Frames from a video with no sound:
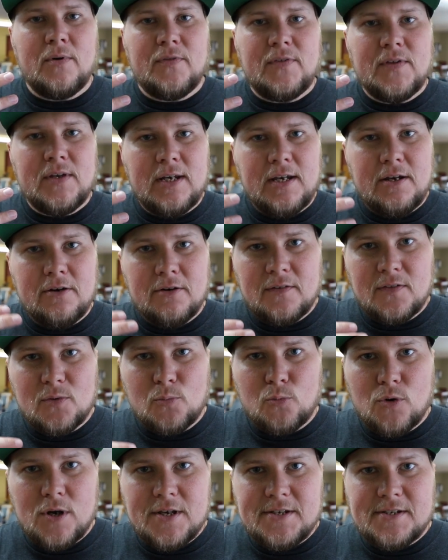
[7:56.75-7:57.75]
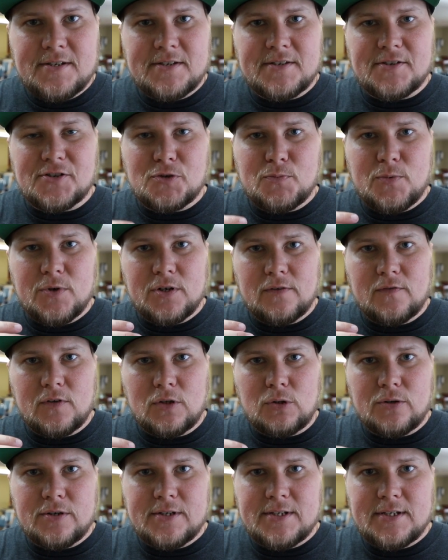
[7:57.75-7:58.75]
But then hearing the presence, the Spirit of the
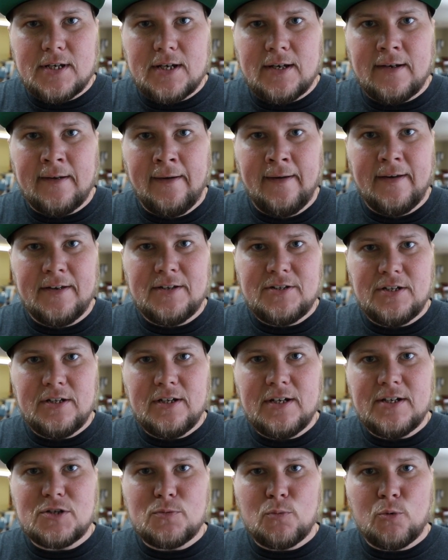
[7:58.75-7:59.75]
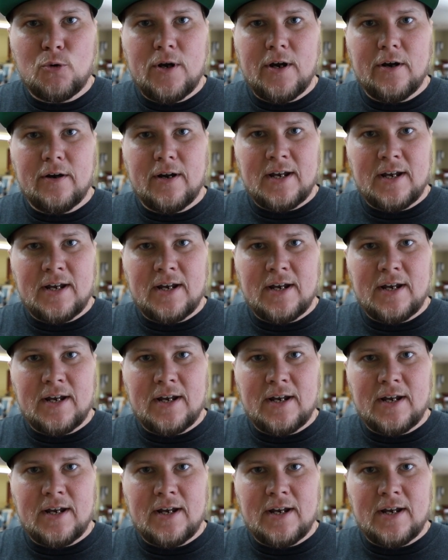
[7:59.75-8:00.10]
Lord say, she needs prayer.